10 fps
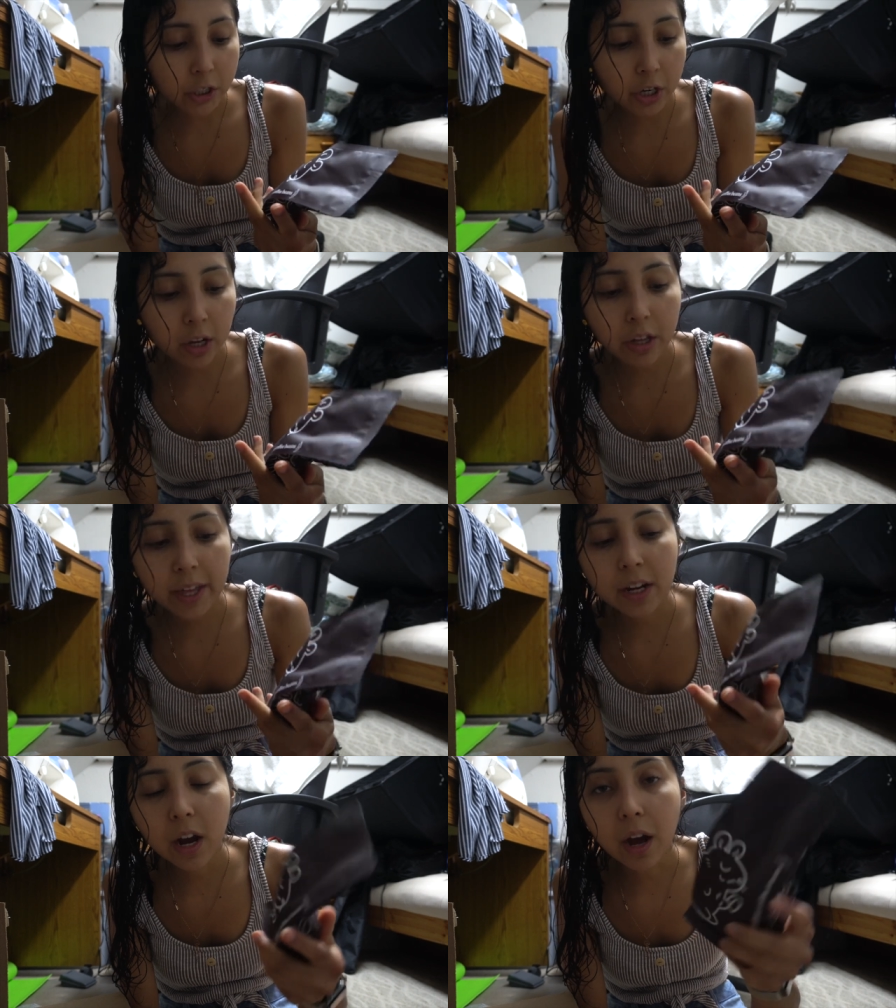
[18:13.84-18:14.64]

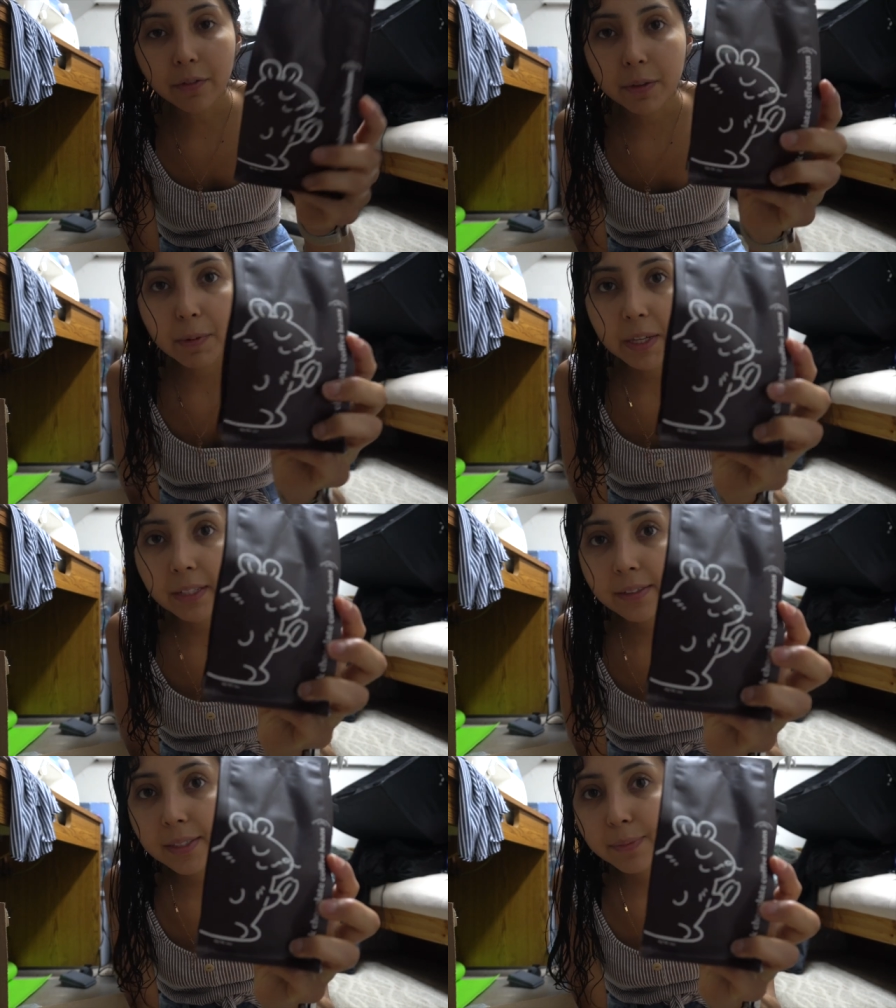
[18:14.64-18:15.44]
chocolate coffee
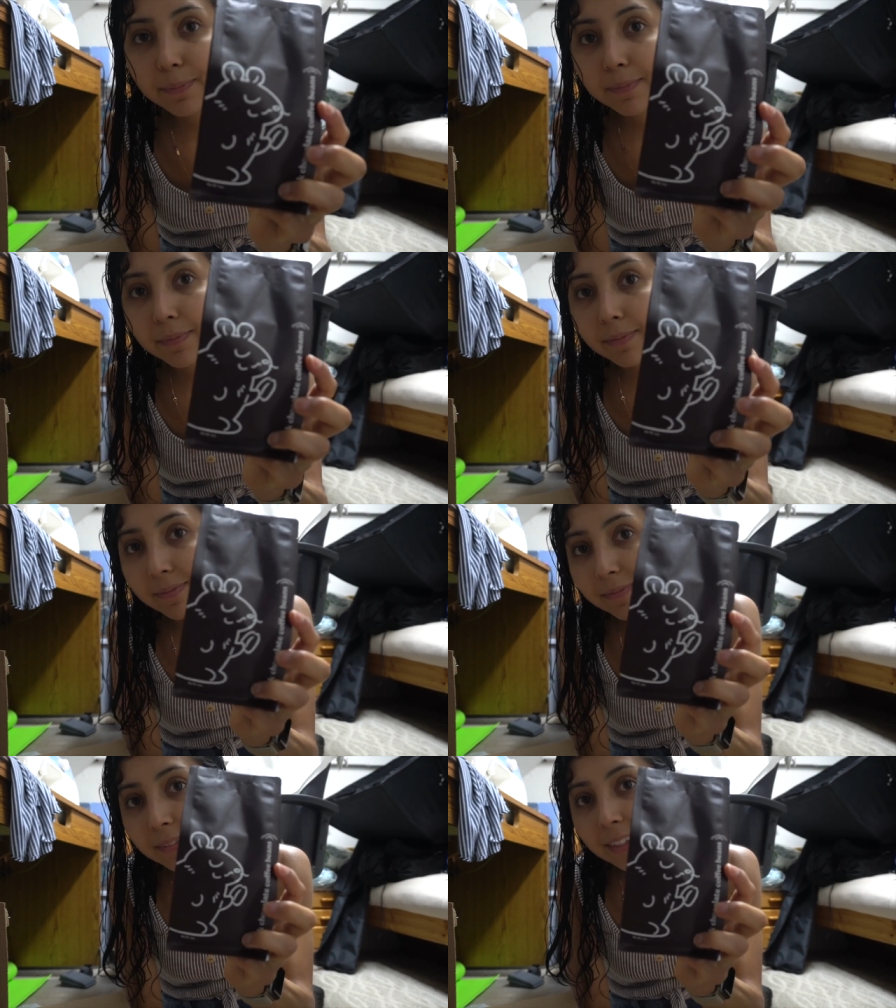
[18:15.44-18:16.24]
beans.
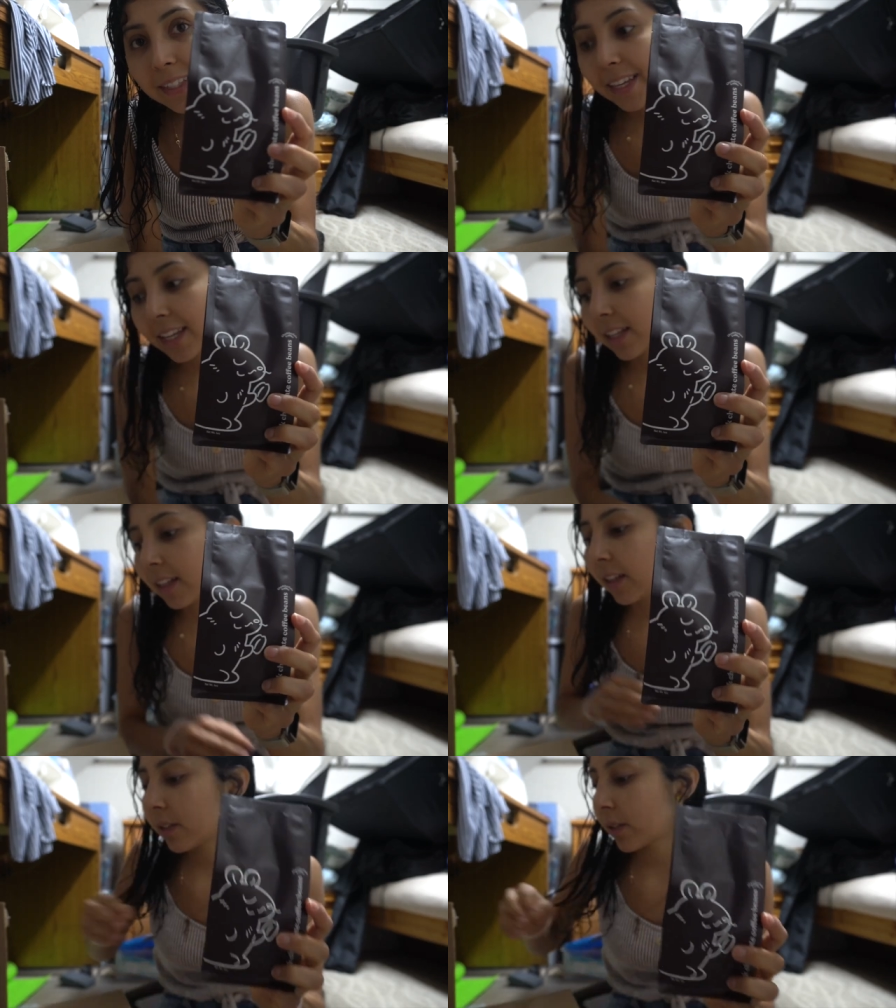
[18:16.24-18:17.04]

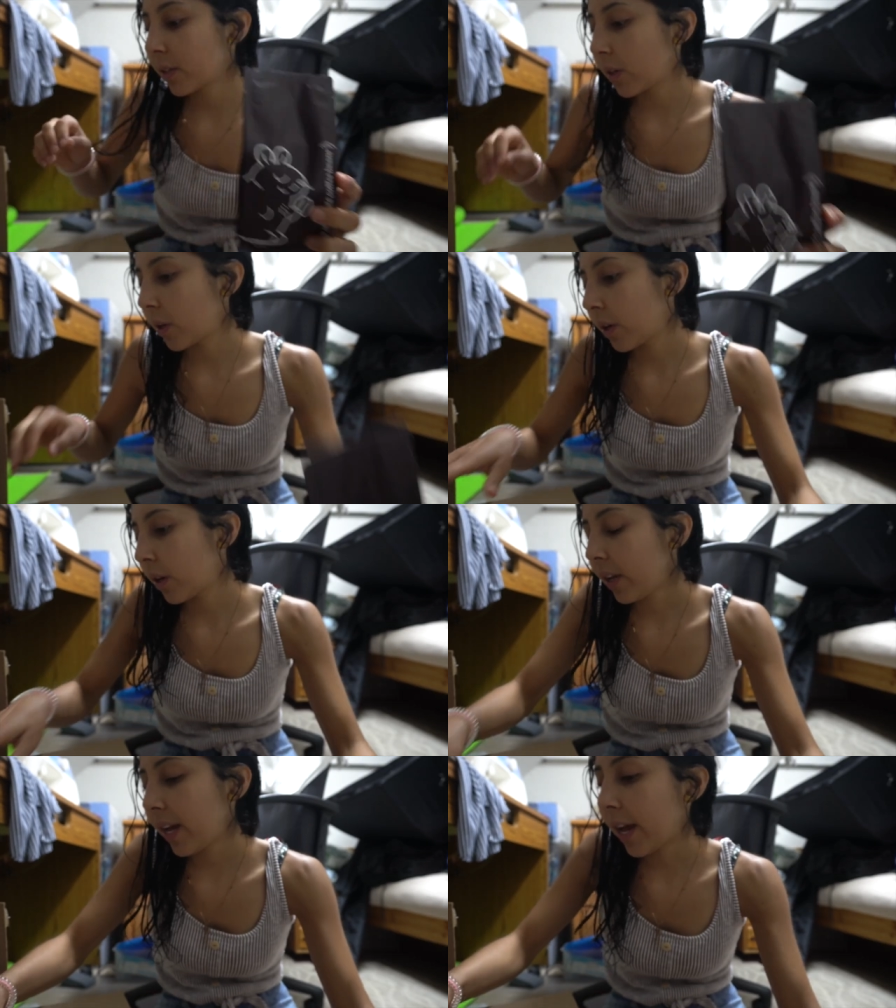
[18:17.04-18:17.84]
Looks
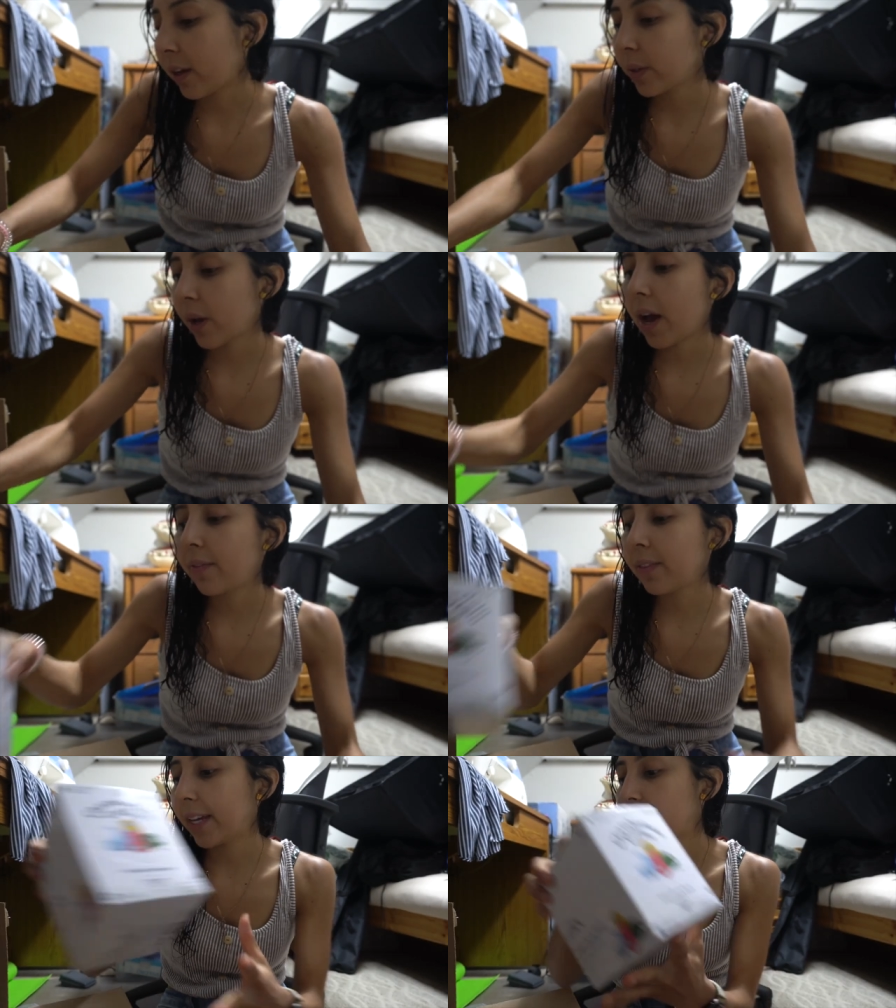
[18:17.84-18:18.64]
good. I also
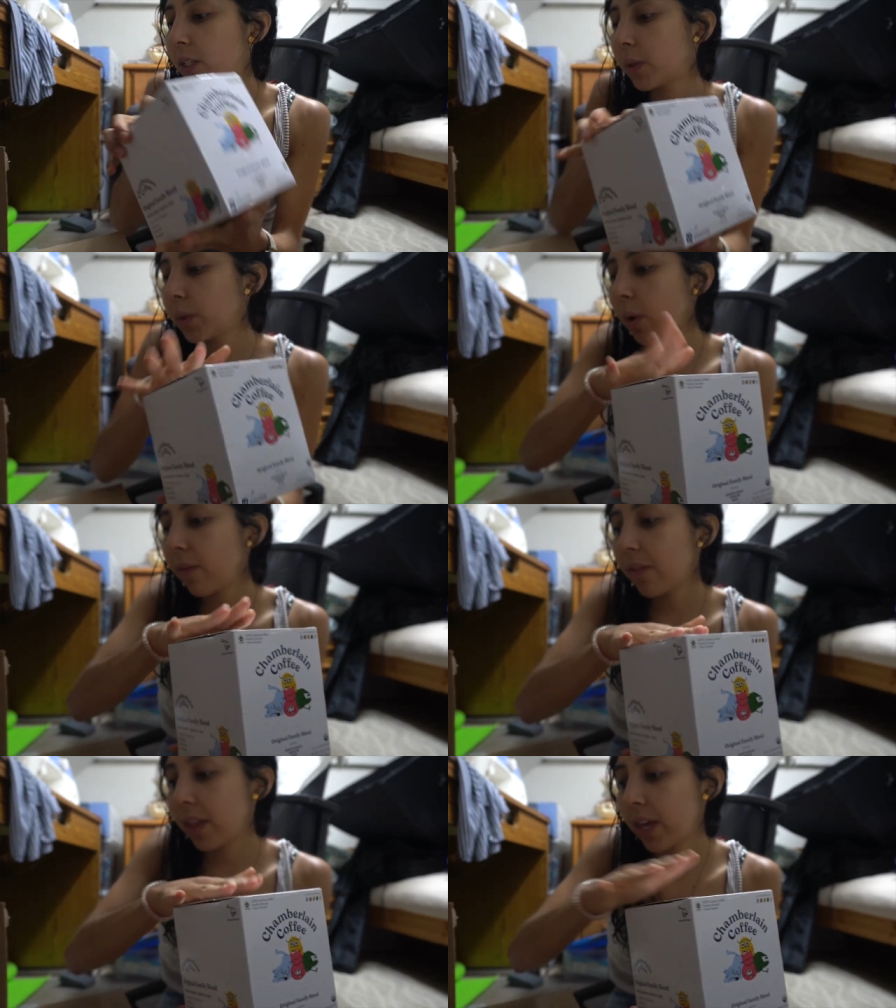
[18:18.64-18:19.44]
have like two
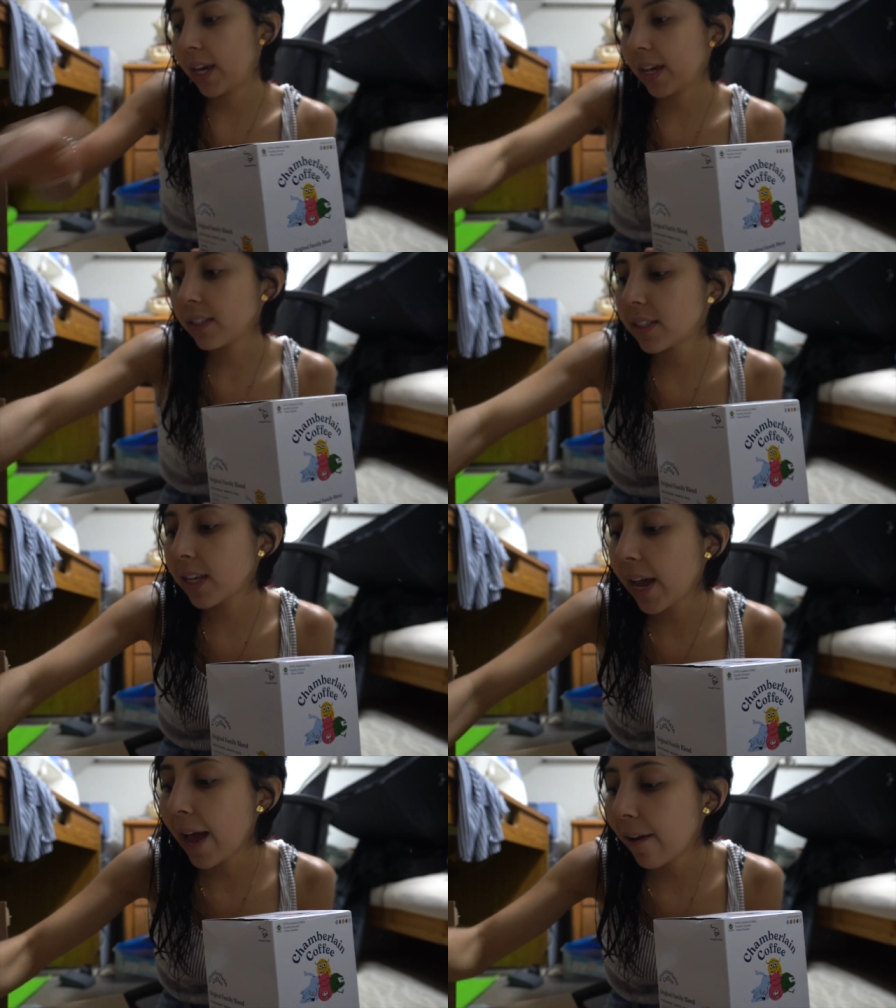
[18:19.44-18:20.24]
of this.
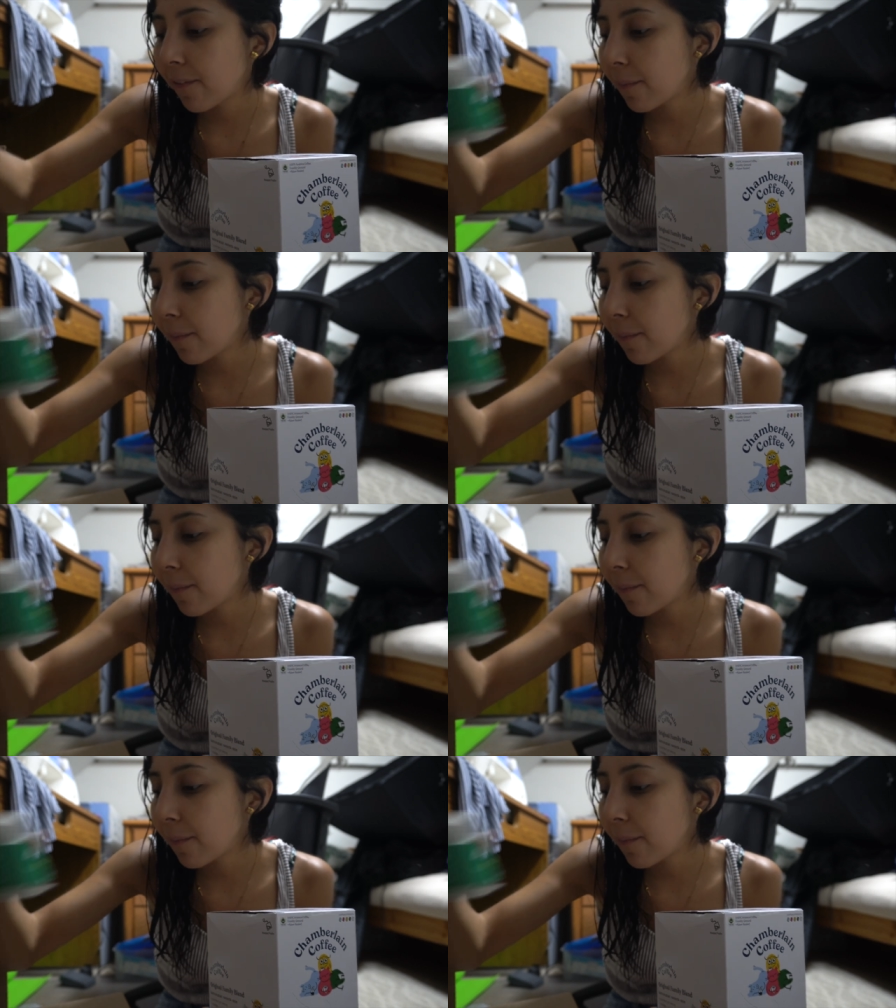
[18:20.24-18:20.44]
I have